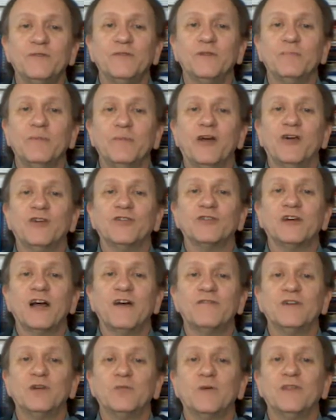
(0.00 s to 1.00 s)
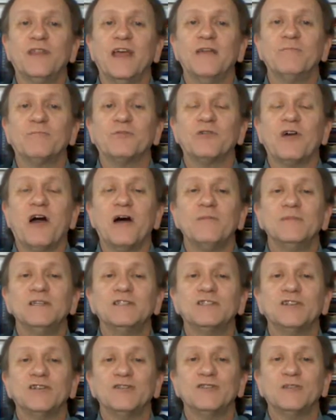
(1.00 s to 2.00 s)
from the marital covenant when they
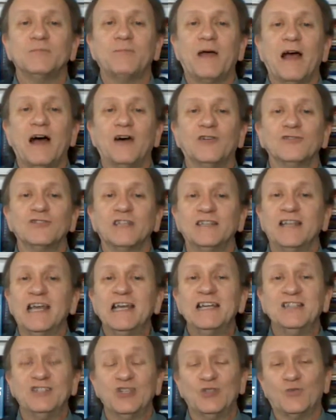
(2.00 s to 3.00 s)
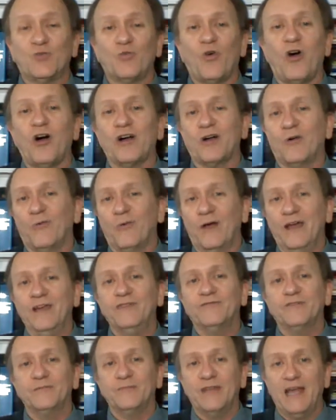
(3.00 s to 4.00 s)
promise their spouse, and they can just walk
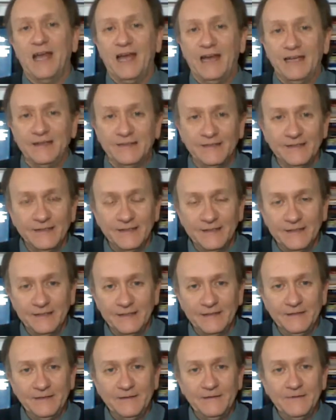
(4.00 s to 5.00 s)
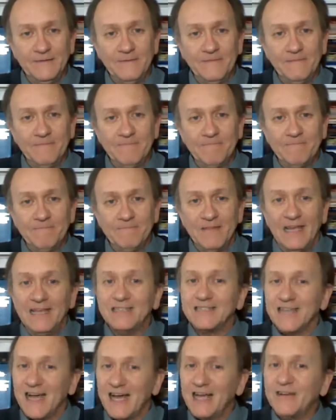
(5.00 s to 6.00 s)
away from that,
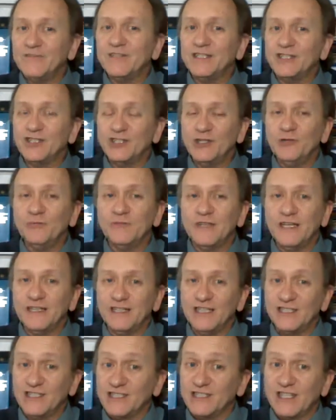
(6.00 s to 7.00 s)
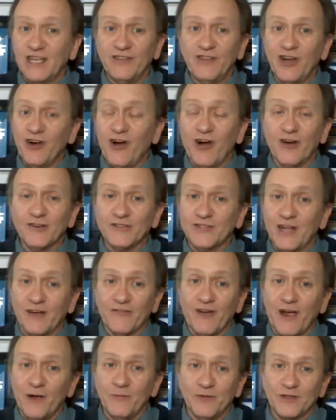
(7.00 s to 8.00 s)
it's kind of an assumed thing that their heart's
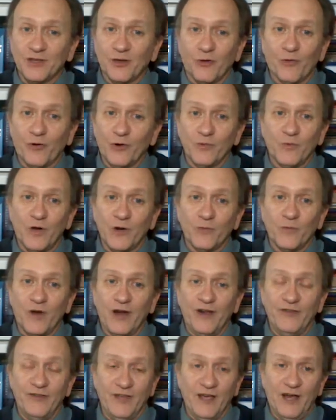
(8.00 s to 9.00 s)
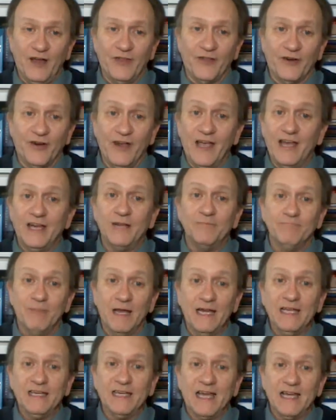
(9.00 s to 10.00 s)
not right with the Lord one way or the other, and in
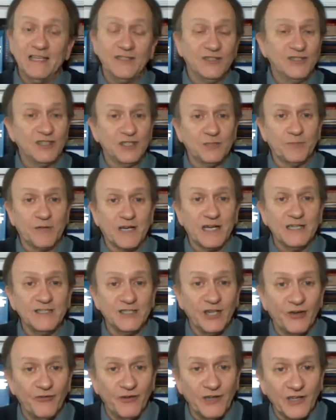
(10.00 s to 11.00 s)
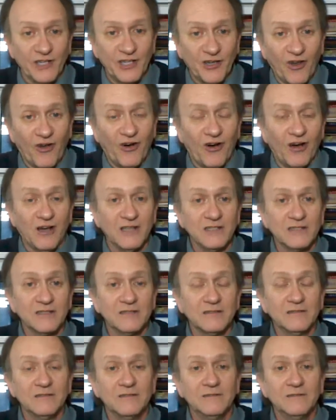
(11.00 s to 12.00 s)
many cases it's because they're really lost.